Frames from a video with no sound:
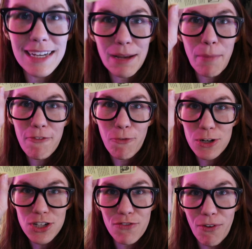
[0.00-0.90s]
did get my
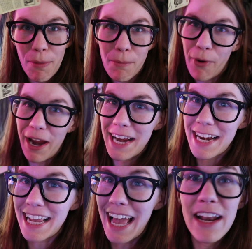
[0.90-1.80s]
fortune from the
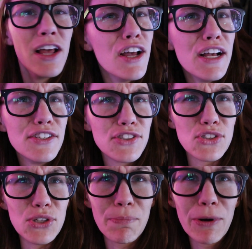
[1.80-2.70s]
brain again.
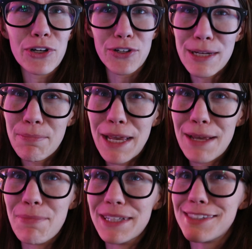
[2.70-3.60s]
Super
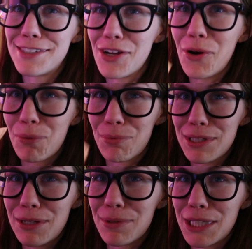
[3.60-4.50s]
creepy, but still
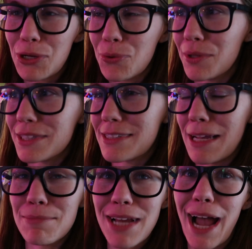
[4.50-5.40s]
really, really cool at the
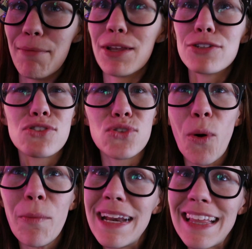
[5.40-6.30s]
same time. There's
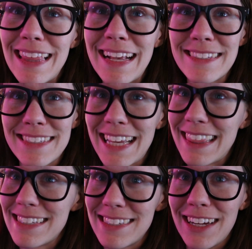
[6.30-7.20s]
so many things like
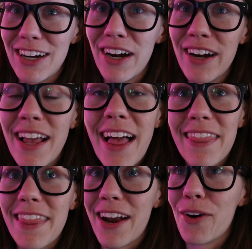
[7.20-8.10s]
this here
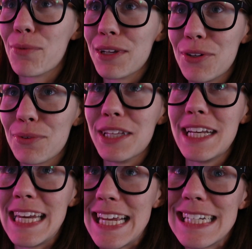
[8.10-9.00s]
that are really, really
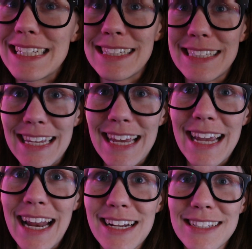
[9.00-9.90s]
neat to
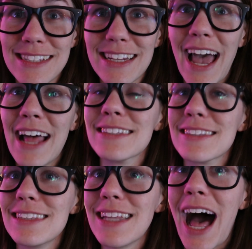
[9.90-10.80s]
see, and this again,
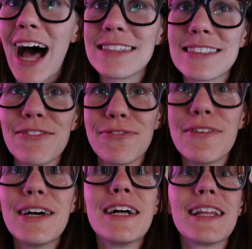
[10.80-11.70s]
lots of
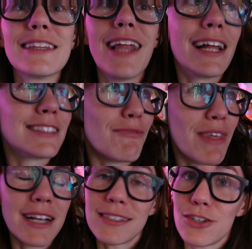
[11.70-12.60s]

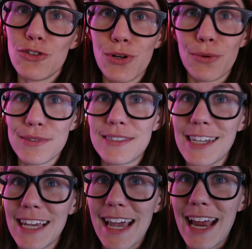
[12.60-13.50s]
things that you don't
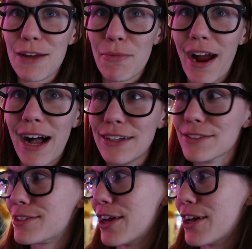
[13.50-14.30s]
see anywhere else.